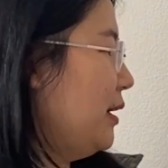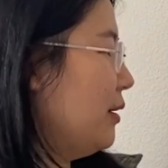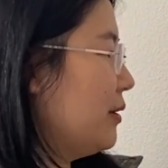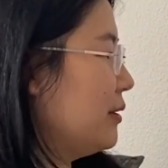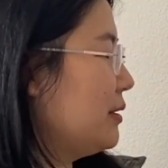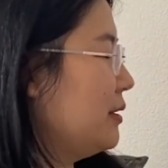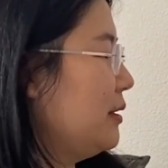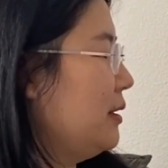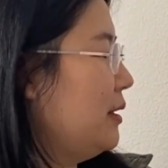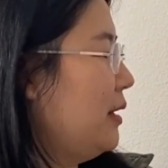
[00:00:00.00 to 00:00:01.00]
earth
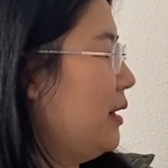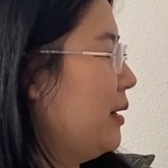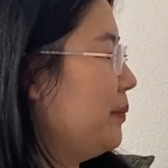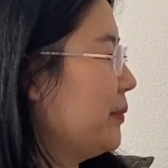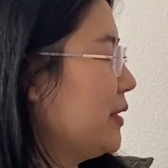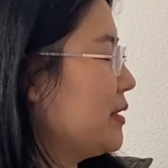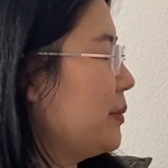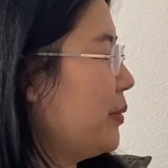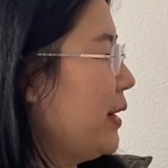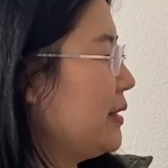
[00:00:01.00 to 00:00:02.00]

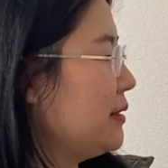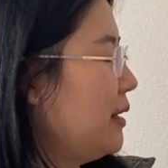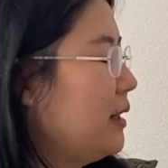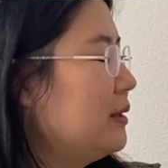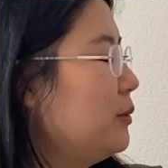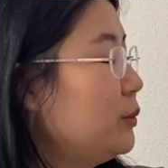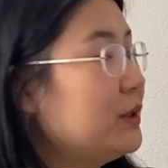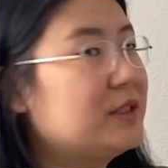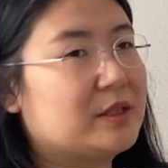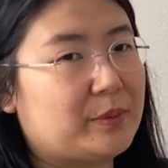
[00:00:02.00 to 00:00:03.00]

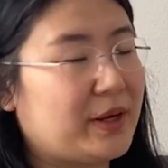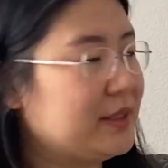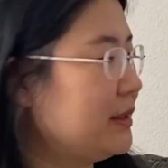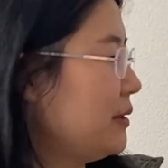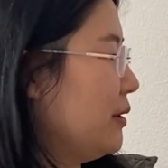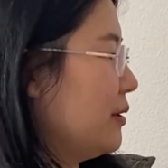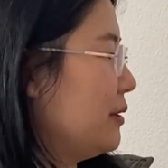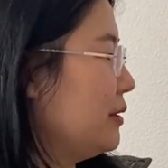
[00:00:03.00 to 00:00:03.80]
wood suppresses earth.